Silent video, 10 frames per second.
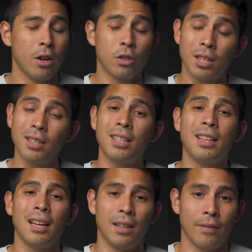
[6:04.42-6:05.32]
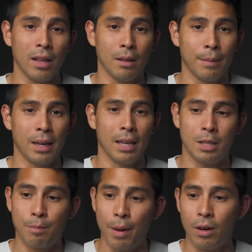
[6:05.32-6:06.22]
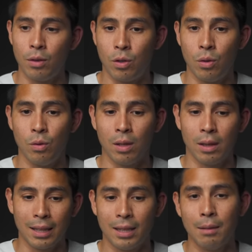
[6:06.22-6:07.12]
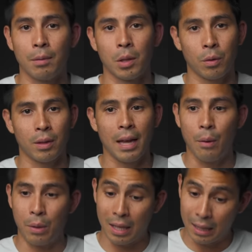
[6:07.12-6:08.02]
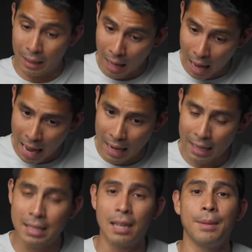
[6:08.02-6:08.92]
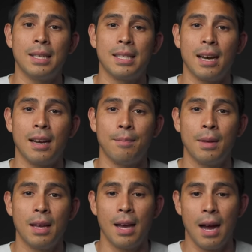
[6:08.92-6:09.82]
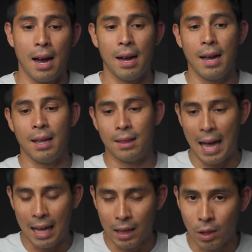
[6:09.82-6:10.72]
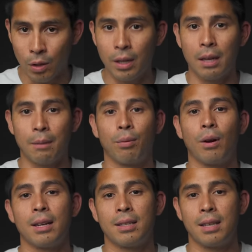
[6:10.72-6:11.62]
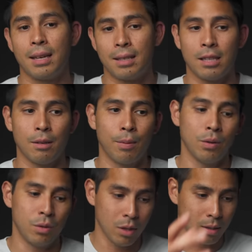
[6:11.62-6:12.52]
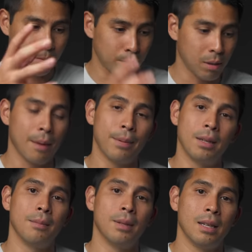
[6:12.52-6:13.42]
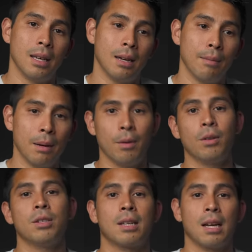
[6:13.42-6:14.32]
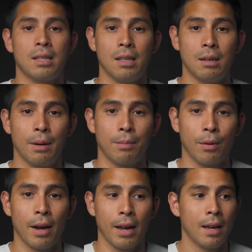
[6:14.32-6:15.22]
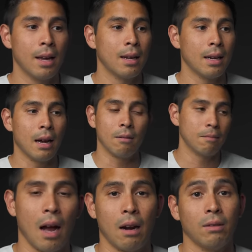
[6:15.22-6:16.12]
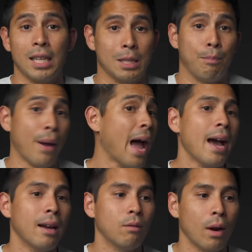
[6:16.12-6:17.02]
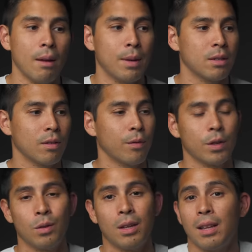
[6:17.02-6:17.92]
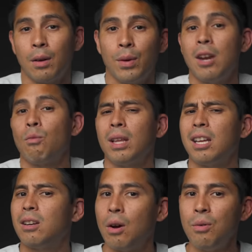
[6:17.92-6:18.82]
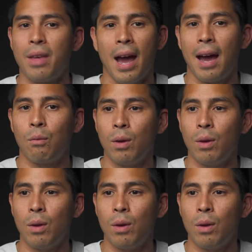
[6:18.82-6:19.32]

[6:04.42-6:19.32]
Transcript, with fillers: You're stunting that development. It's better to let them learn that with a lot of tummy time and that learning process, as opposed to just plopping them in a Bumbo and just kind of sitting them upright. Now, I don't think it's bad, right? Because for the first two kids, like, we didn't really know that.